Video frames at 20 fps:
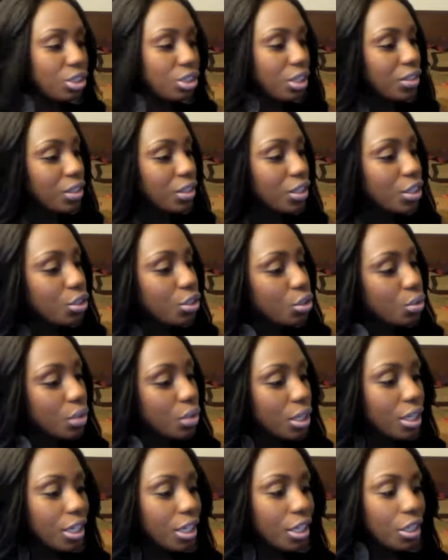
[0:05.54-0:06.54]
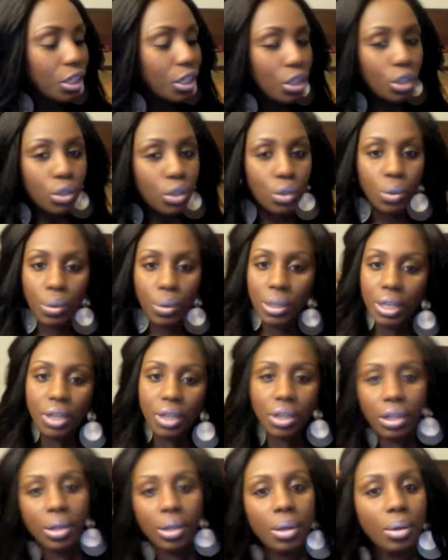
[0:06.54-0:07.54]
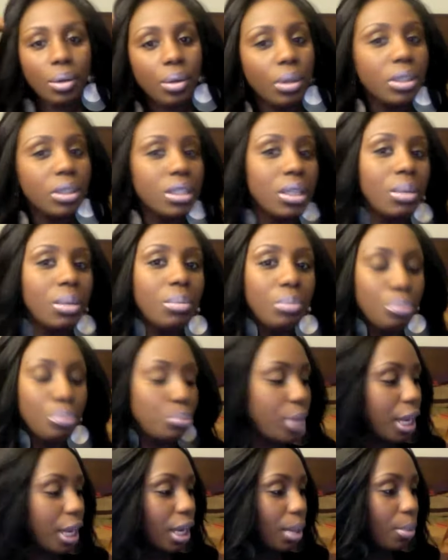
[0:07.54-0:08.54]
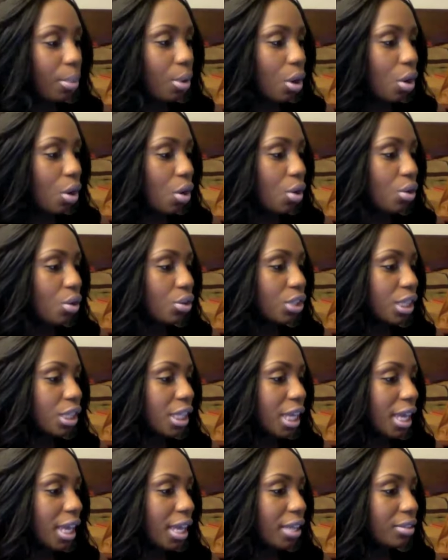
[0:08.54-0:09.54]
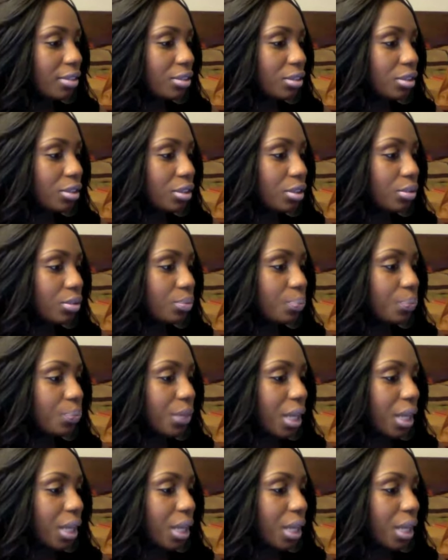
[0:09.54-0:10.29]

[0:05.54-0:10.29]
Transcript: you I was going to do a quick some makeup haul that, you know,